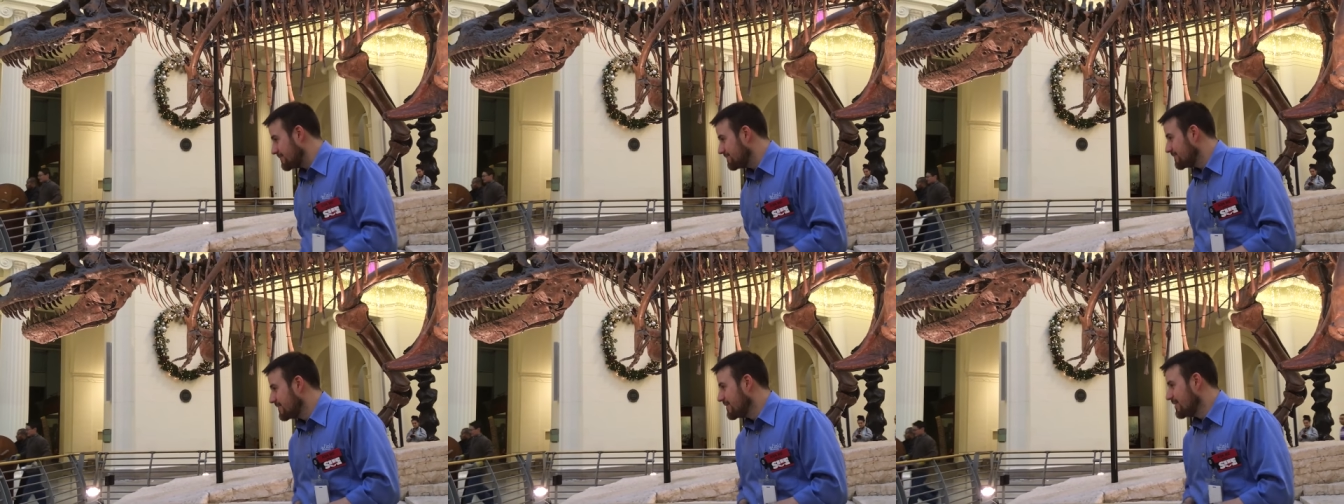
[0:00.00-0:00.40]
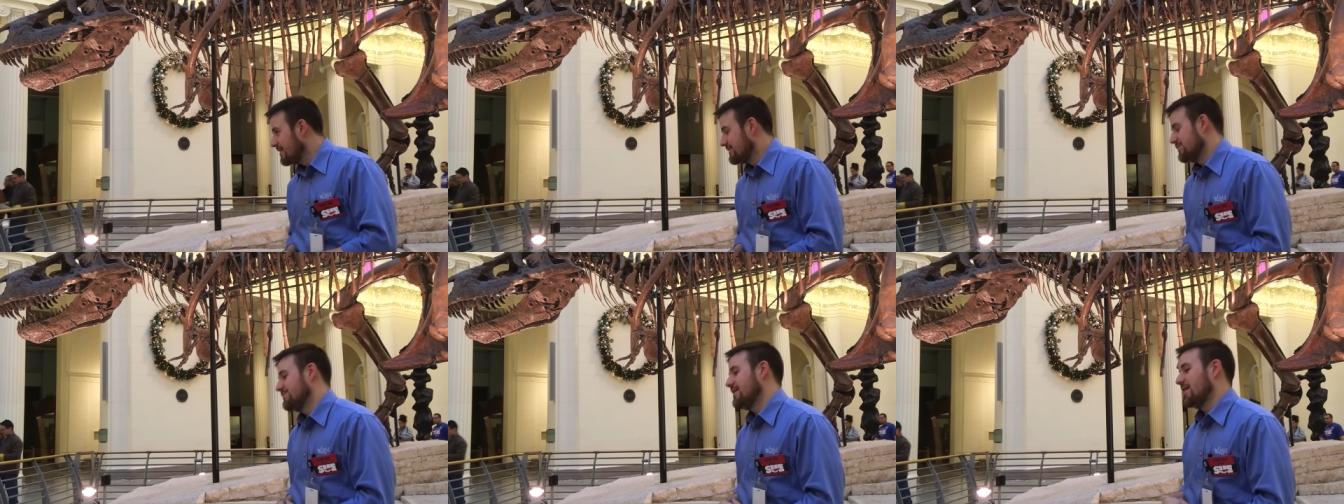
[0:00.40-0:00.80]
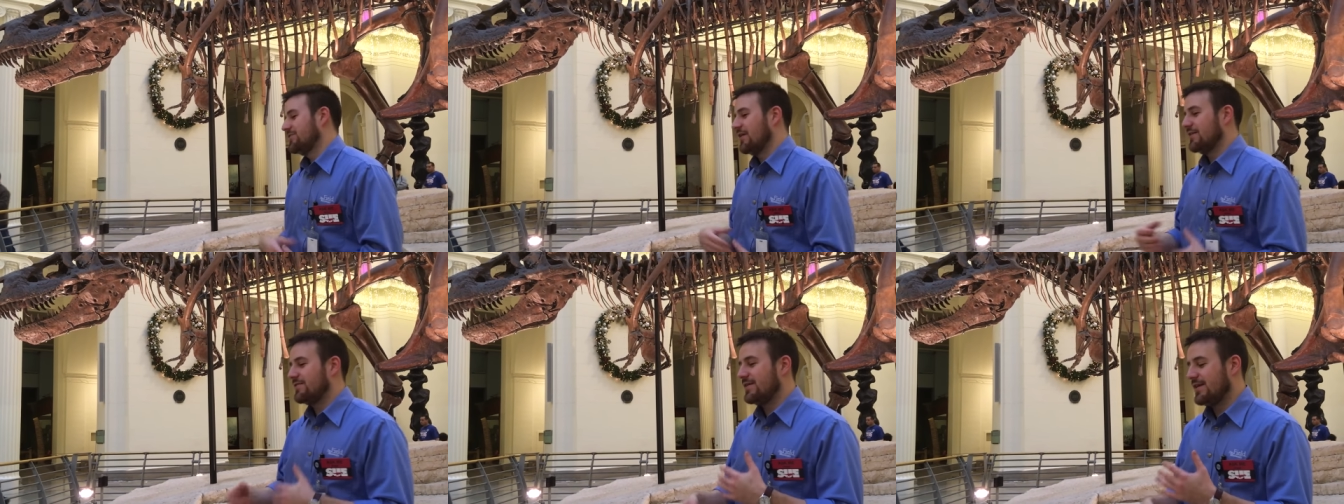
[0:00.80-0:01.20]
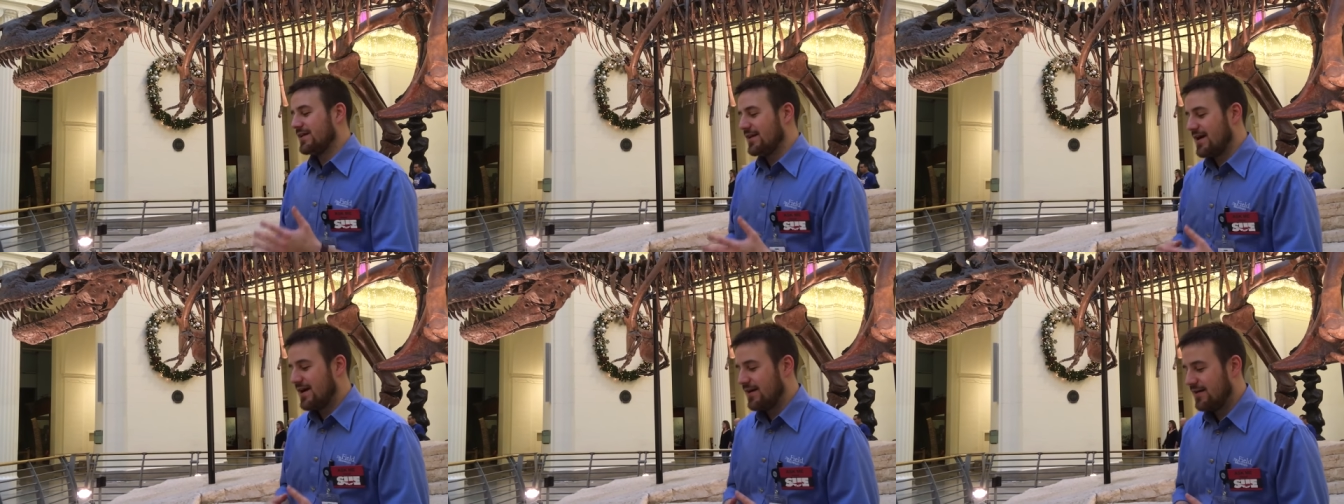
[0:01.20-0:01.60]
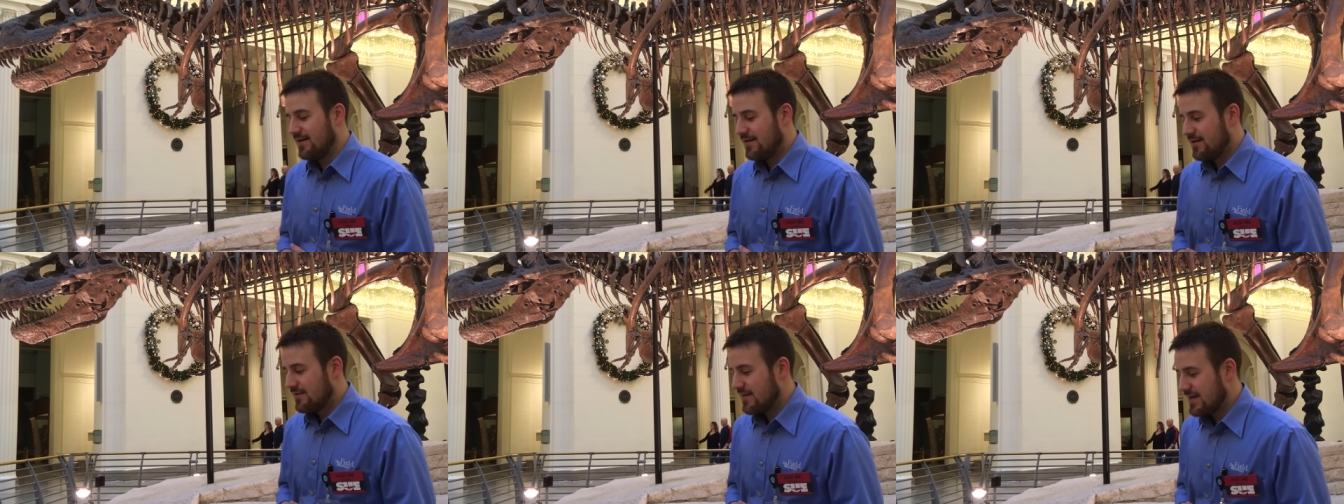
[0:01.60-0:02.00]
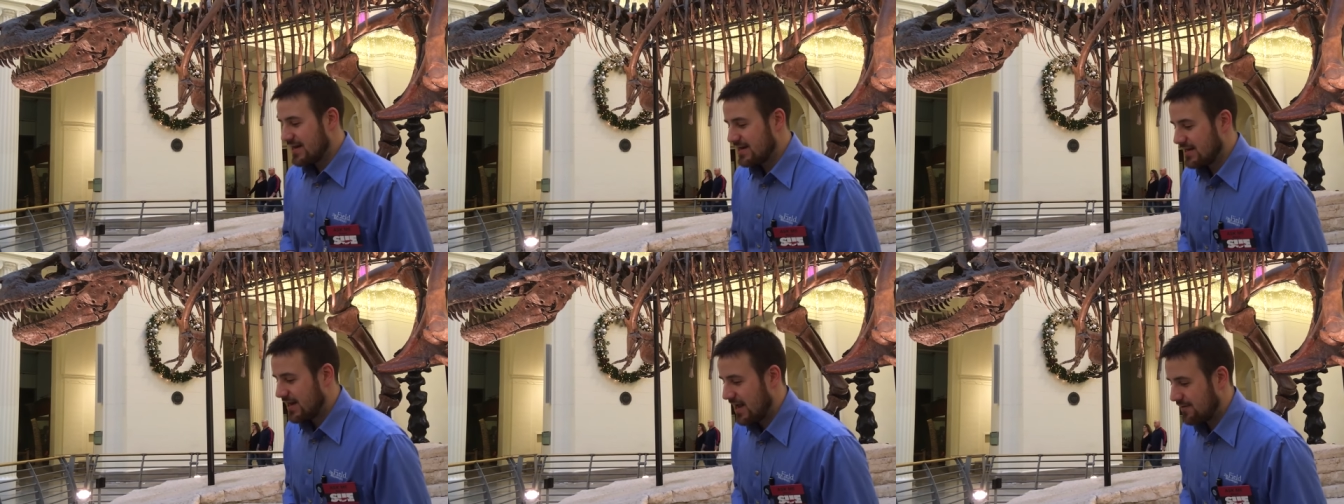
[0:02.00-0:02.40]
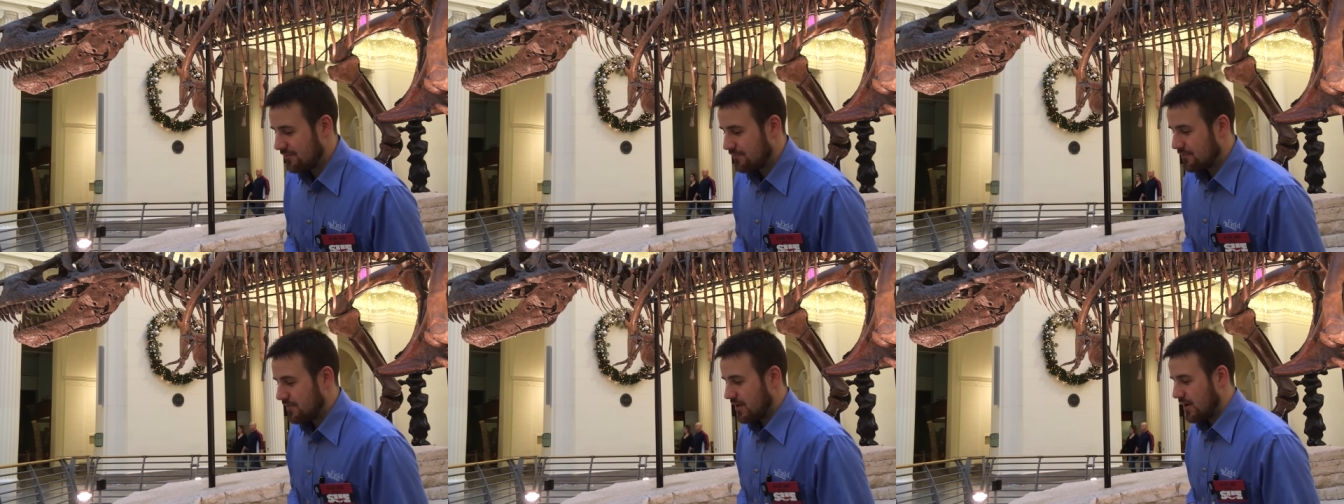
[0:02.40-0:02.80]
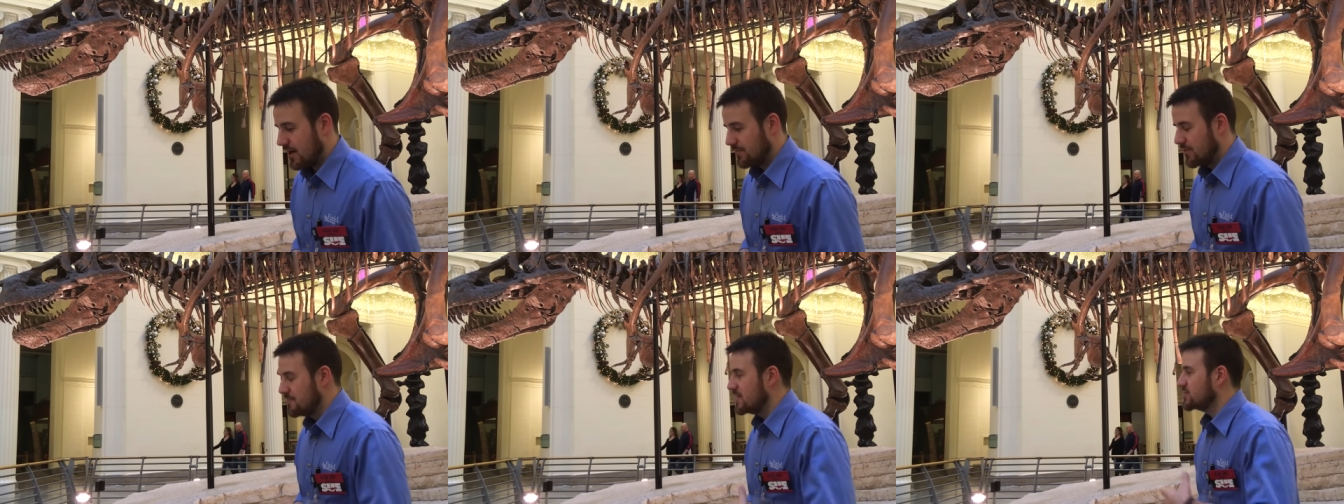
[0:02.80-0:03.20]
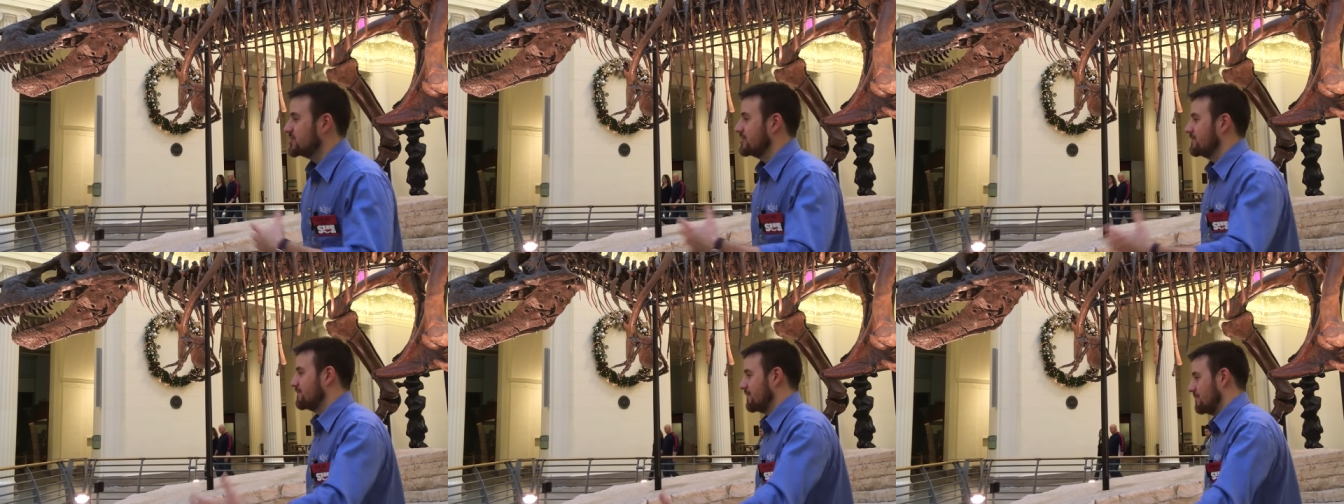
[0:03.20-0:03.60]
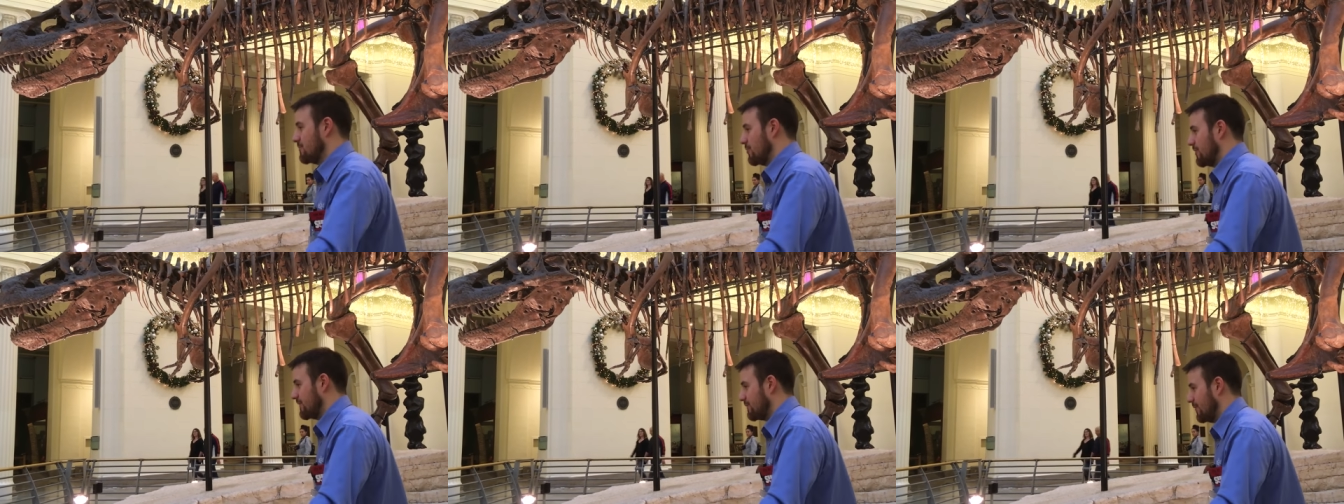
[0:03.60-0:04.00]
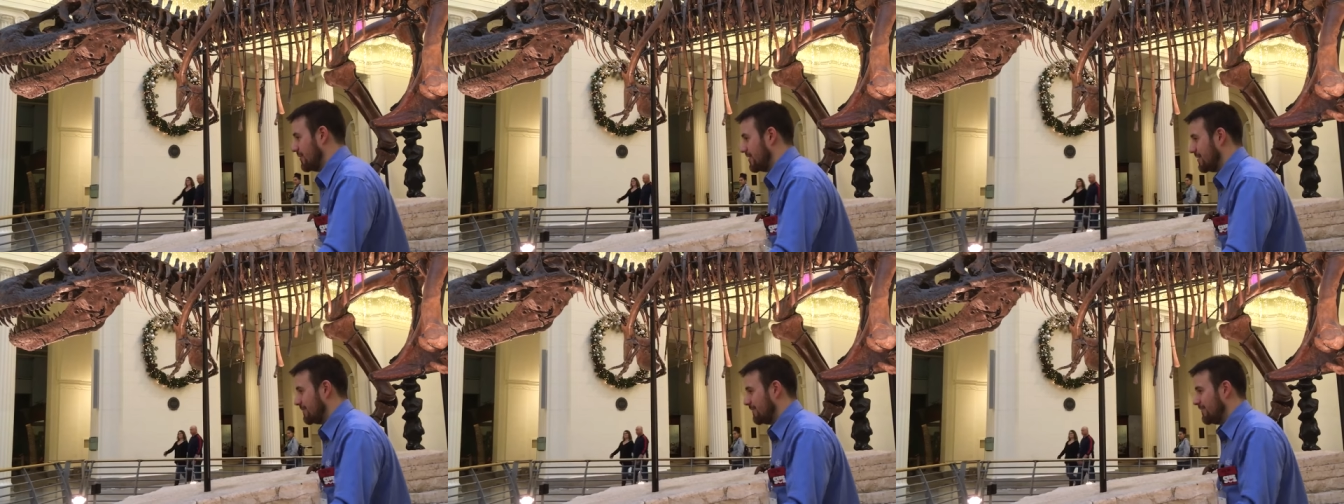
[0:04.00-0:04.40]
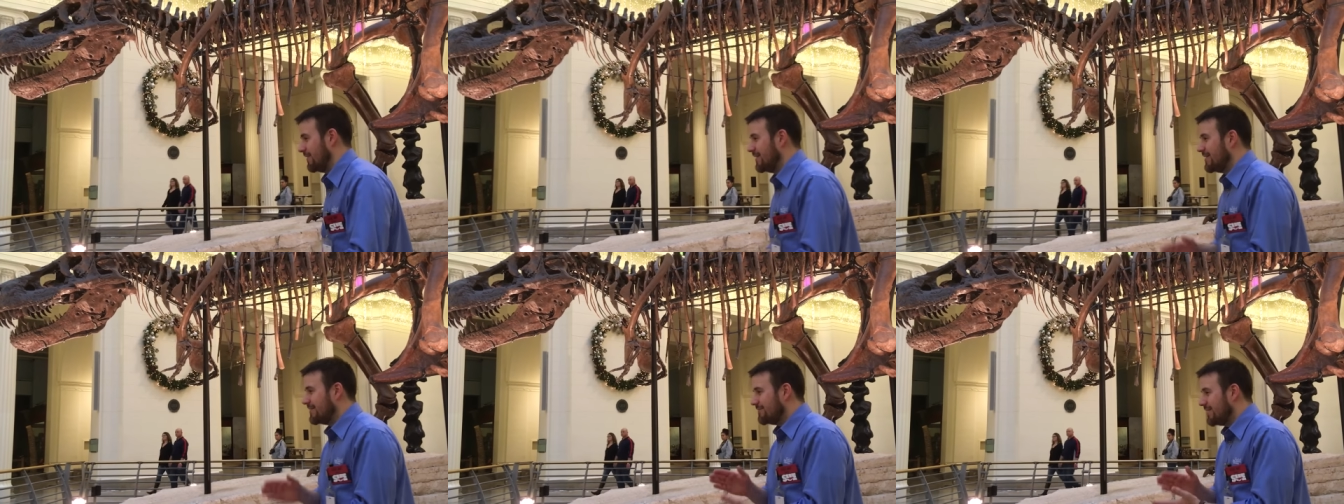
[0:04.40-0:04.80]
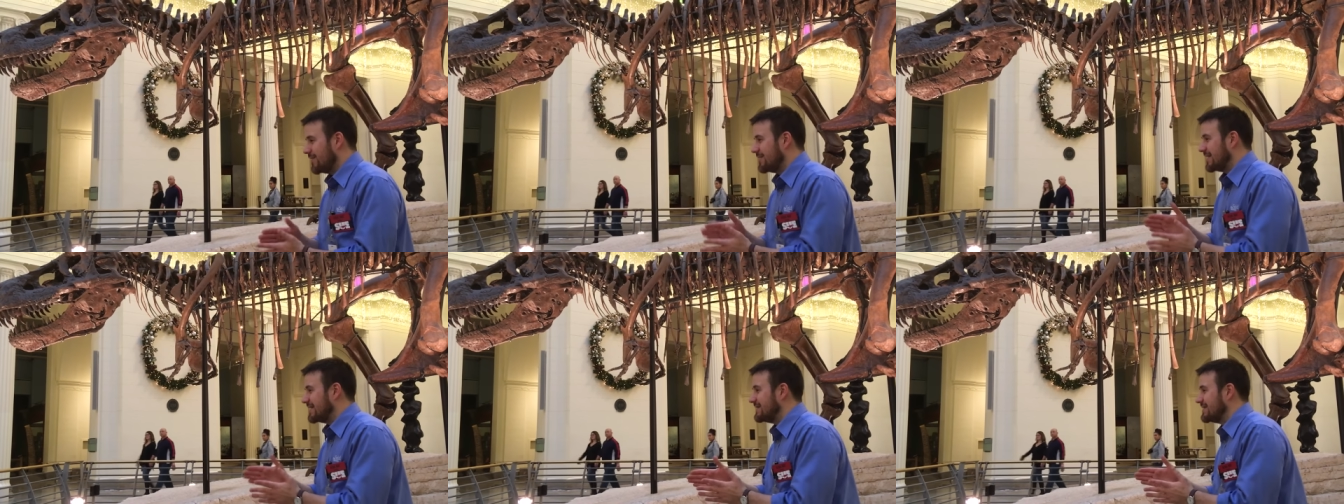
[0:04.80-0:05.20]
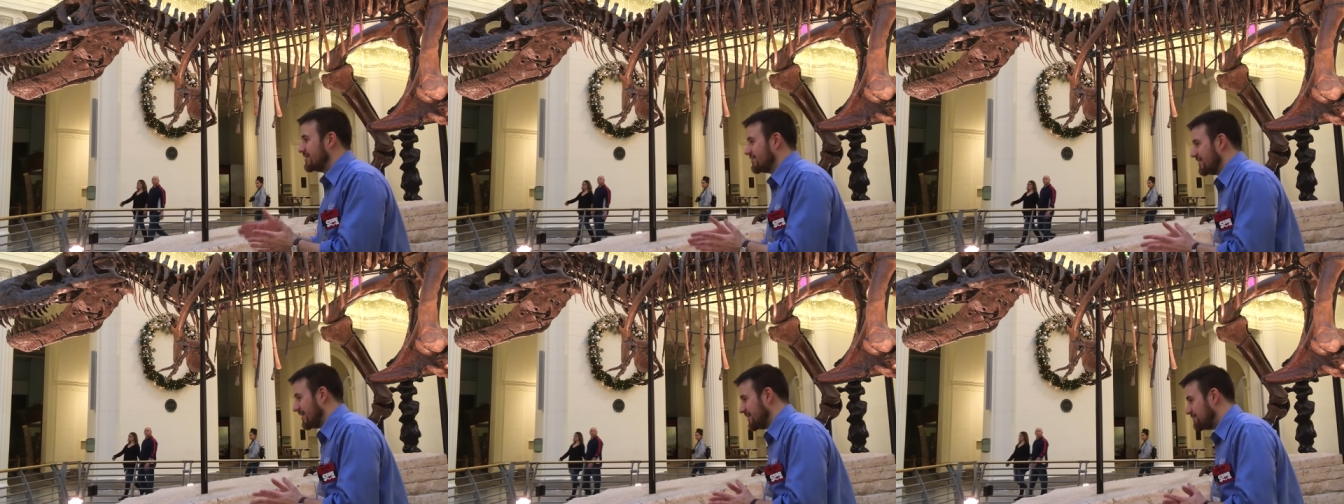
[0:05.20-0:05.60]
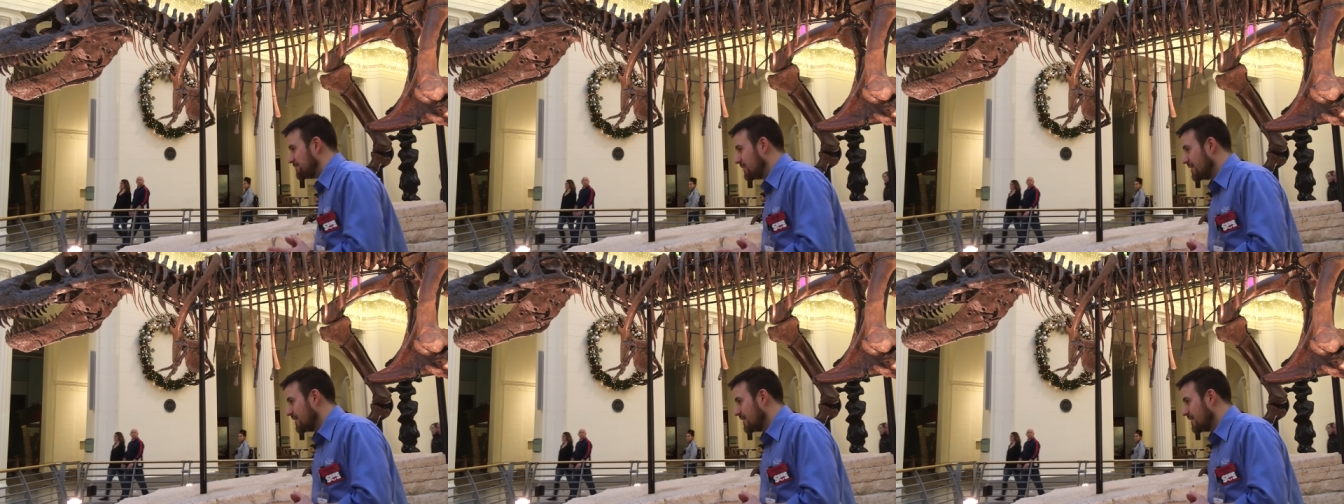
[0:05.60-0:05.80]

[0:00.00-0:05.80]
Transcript: It turned out that they didn't get permission from Maurice Williams very clearly.